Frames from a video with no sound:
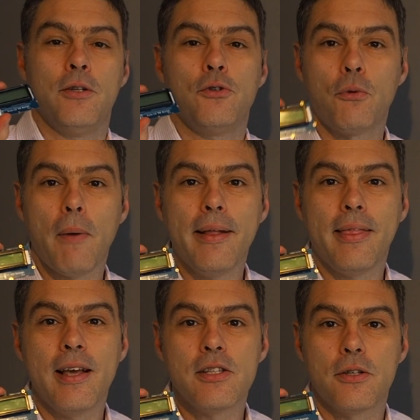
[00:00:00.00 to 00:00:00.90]
to write
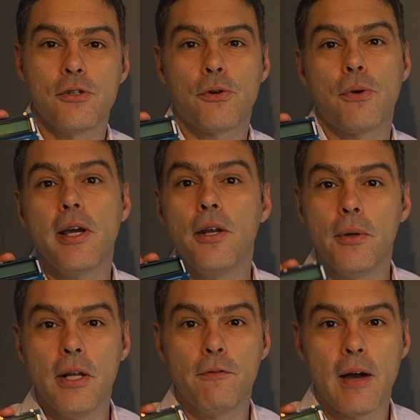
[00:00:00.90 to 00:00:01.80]
things on the screen,
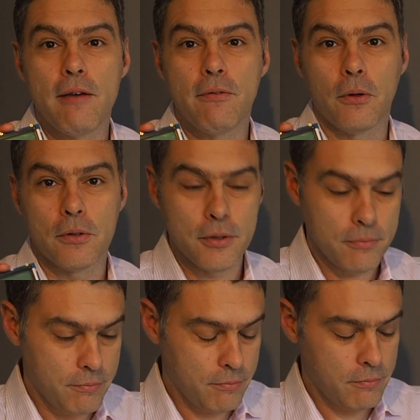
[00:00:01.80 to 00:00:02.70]
you need 5 volt.
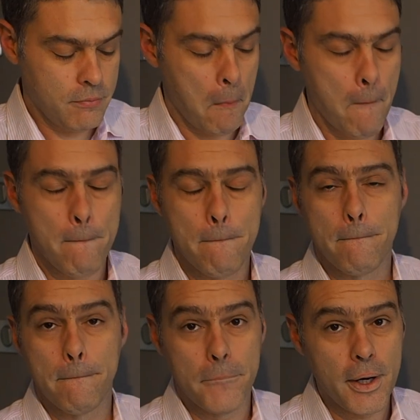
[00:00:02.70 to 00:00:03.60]

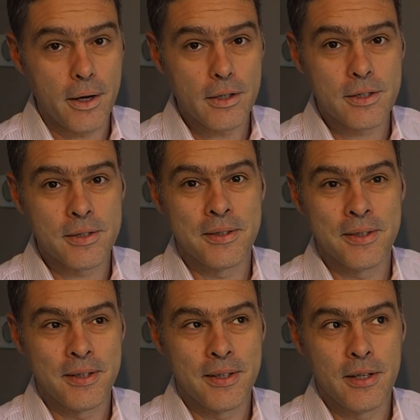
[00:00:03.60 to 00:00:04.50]
But
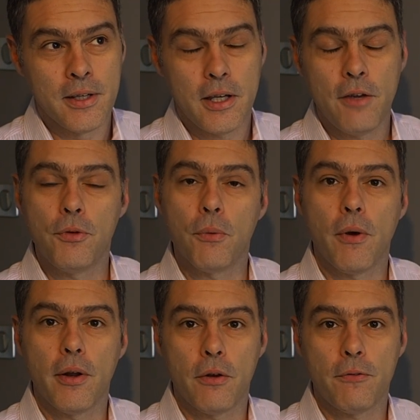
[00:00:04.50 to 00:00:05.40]
if you
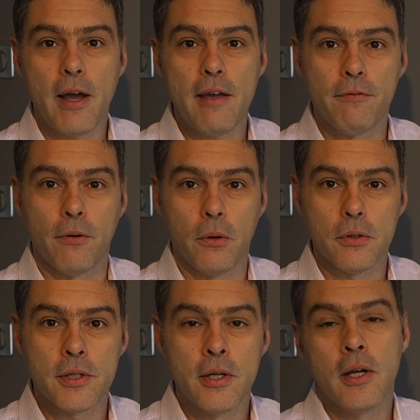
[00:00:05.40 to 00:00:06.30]
run on 5
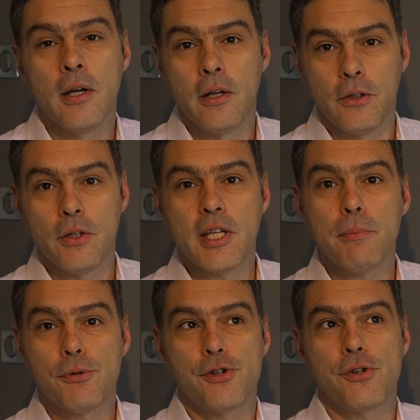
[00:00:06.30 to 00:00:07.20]
volt, the
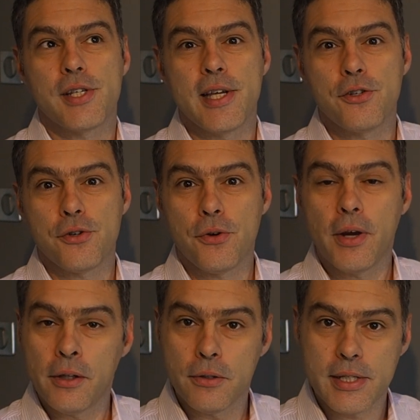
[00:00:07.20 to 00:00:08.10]
temperature sensor
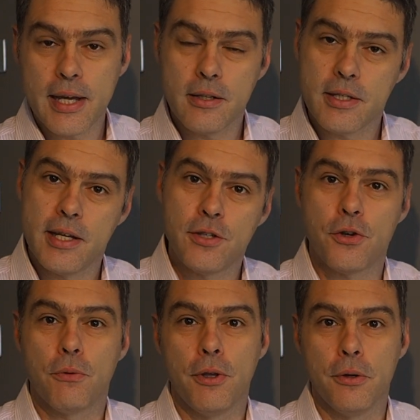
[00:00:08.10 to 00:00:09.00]
and the sound
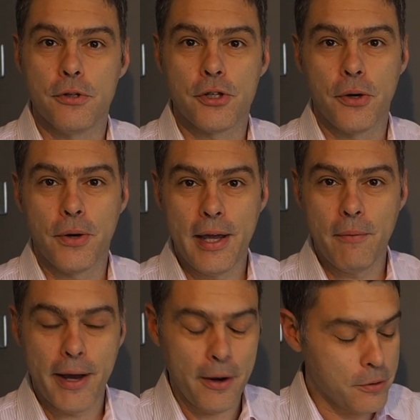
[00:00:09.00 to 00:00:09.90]
sensor we use go
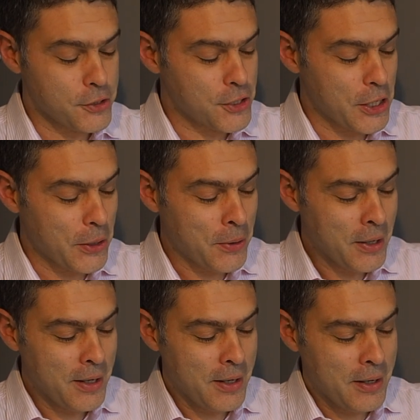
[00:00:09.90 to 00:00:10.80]
haywire.
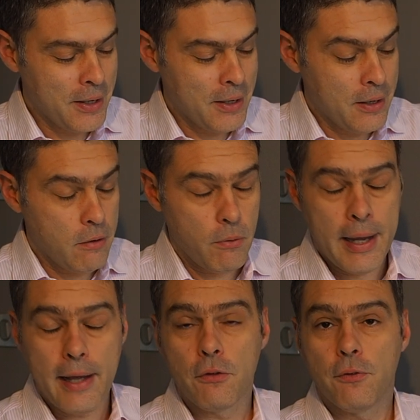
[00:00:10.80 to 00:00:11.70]
So we
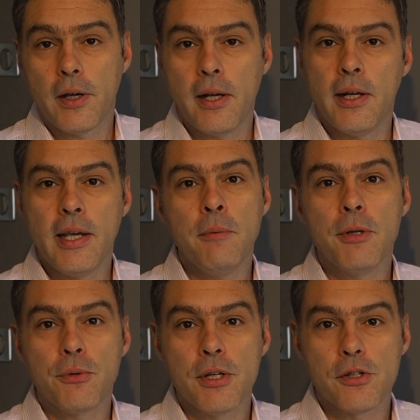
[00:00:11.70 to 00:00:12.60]
had to find an in-between